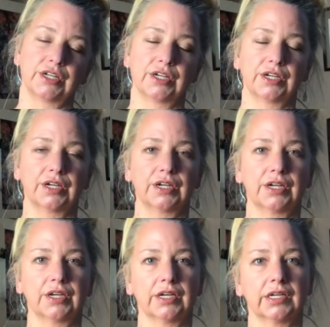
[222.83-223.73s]

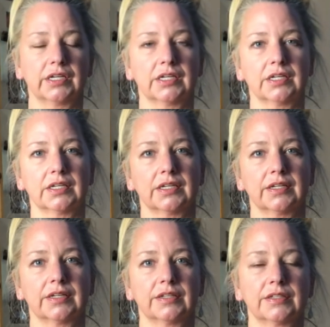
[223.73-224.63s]

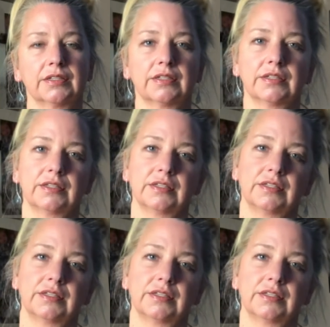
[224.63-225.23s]
Nothing is said.